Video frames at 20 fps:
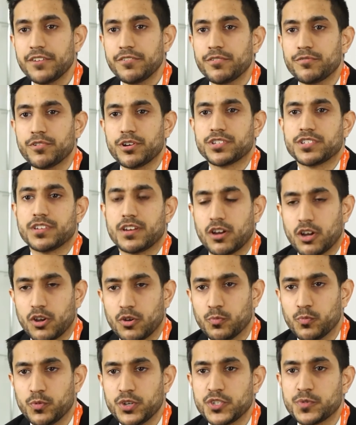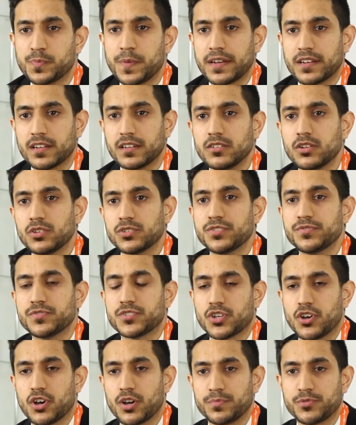at Right at Home, we spend a lot of
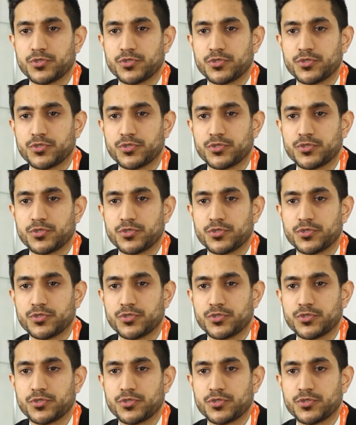time